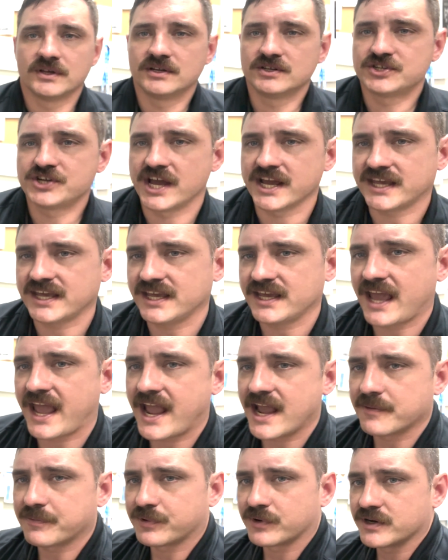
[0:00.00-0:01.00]
Checking
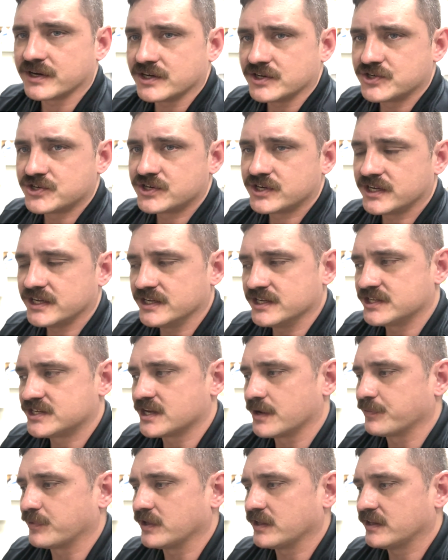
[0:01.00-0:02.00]
amperage is
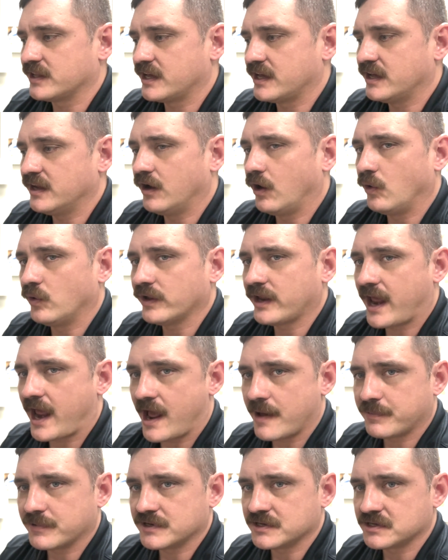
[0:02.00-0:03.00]
something that only
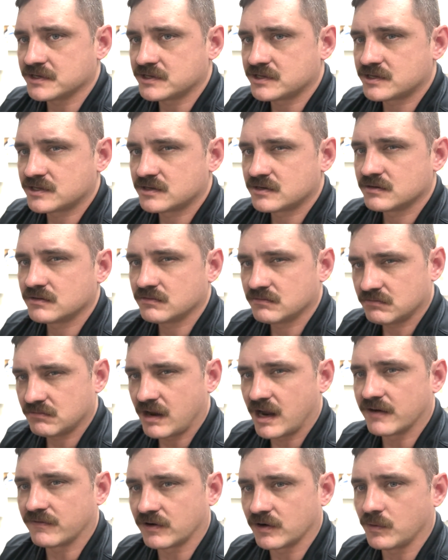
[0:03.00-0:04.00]
happens
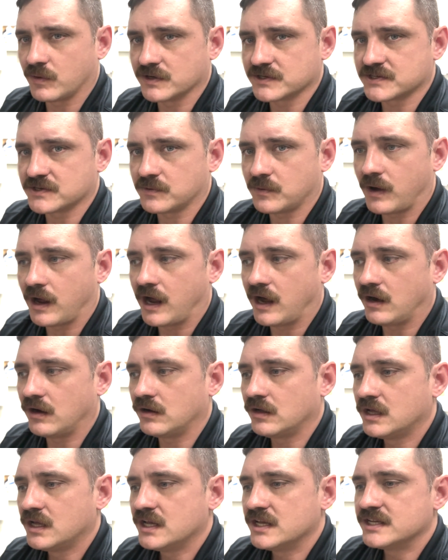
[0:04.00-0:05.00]
every once in a
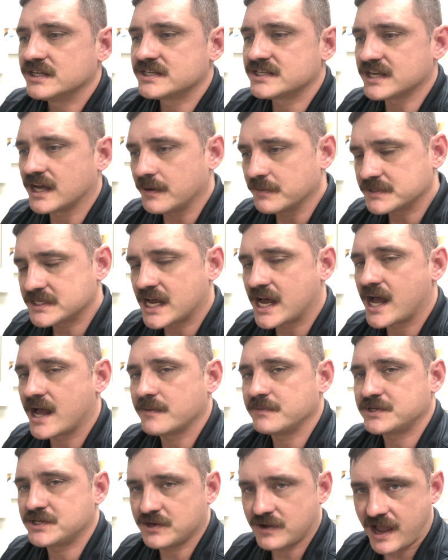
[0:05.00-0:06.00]
while.
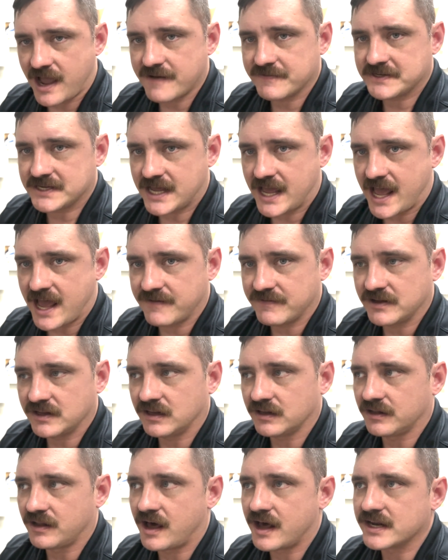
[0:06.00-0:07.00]
Sometimes you have to have it. A
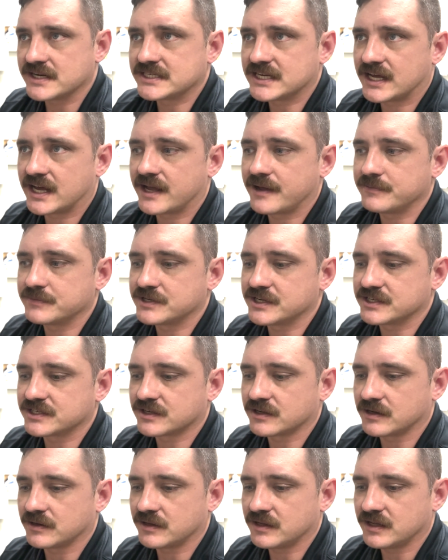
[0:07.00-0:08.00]
lot of times it's
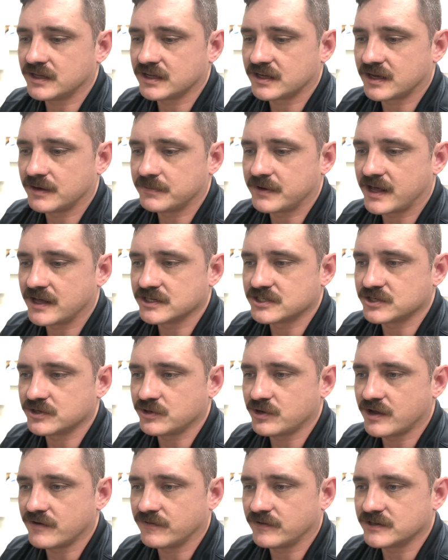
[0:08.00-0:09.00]
going to come down to
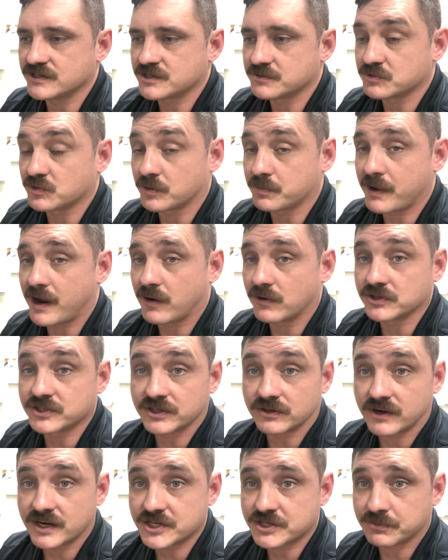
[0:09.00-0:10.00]
you have some sort of power
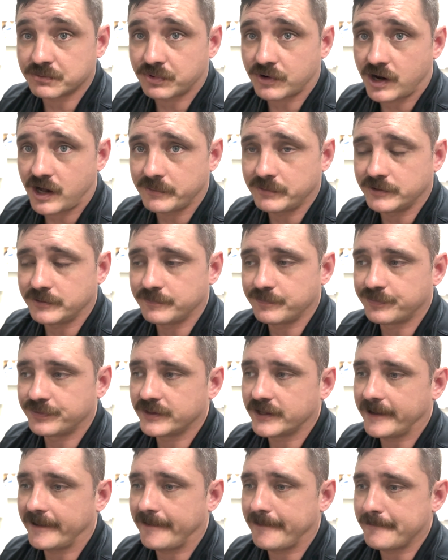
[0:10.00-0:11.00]
generation problem.
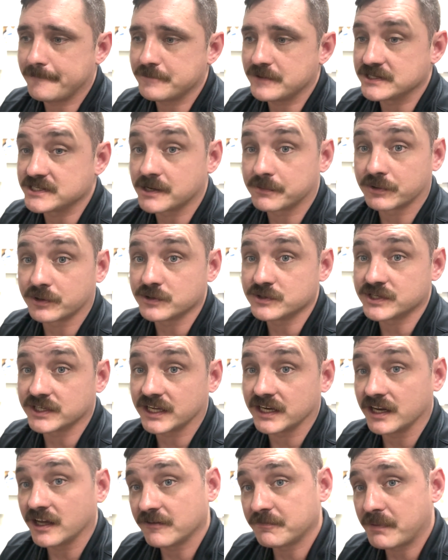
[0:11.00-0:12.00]
It's not producing
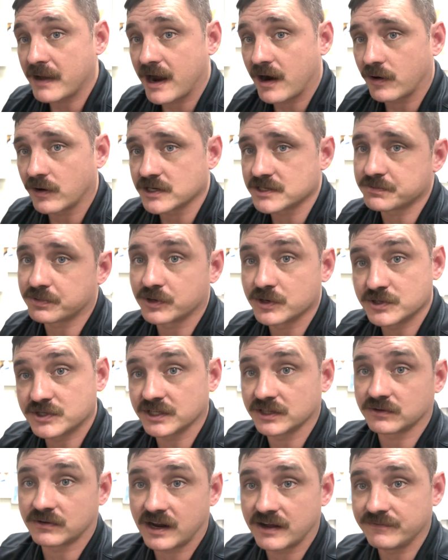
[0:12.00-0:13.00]
enough power. It's
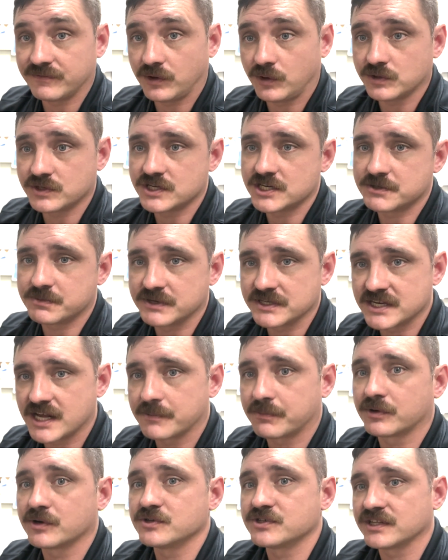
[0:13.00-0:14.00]
producing the right voltage, but it's not
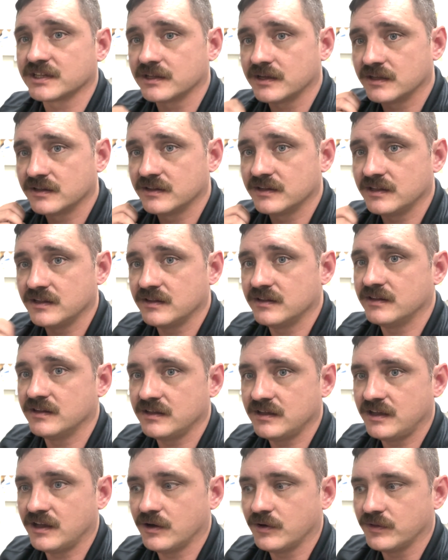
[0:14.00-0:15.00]
producing
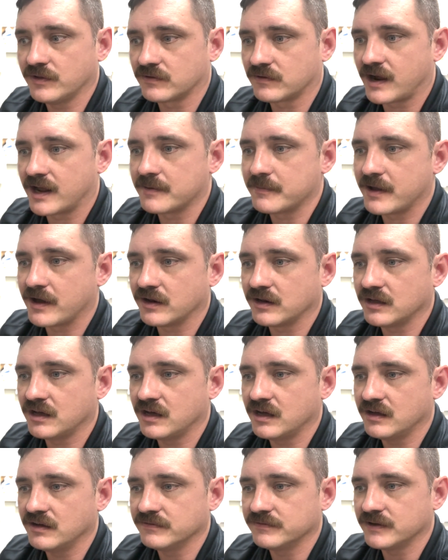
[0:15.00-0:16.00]
the right amount
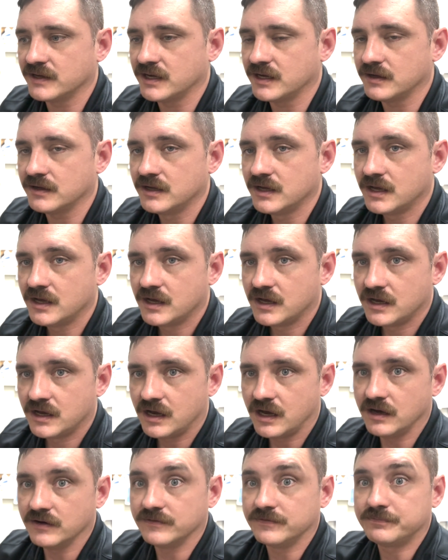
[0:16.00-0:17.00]

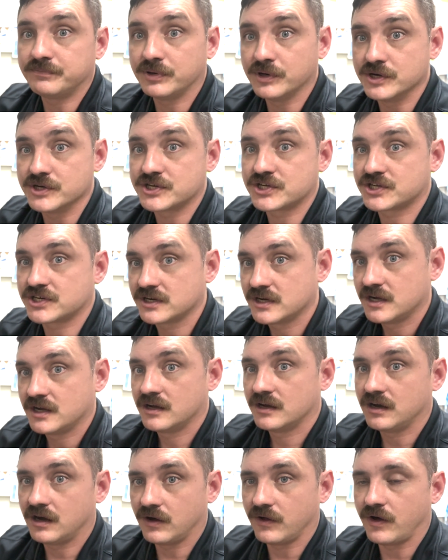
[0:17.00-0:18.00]
of push
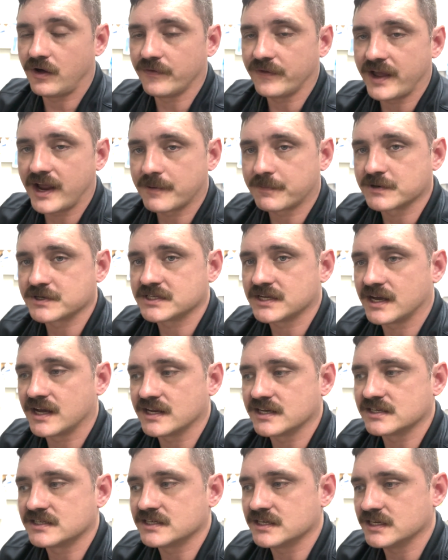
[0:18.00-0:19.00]
on the amperage
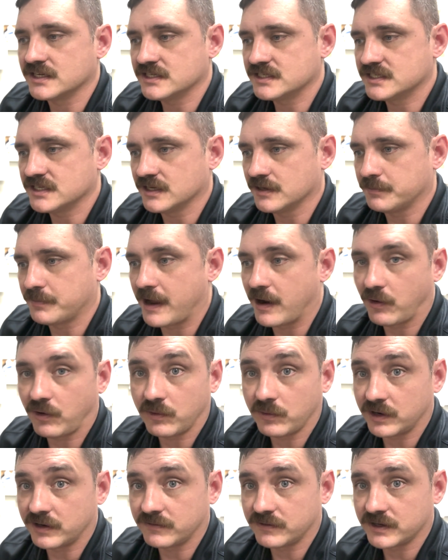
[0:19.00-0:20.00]
side to power
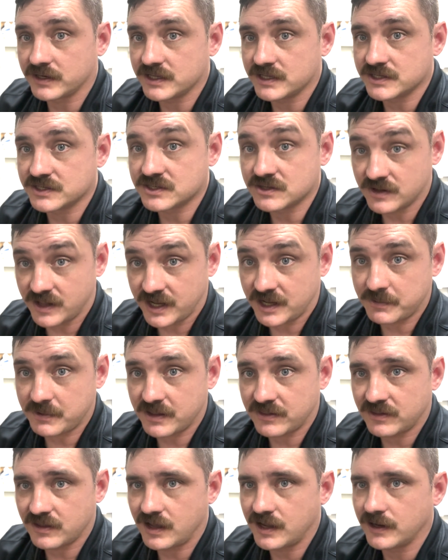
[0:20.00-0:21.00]
whatever it is. So that could be a
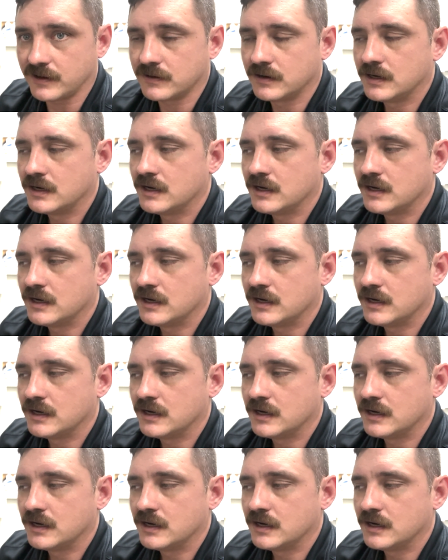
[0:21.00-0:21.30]
thing.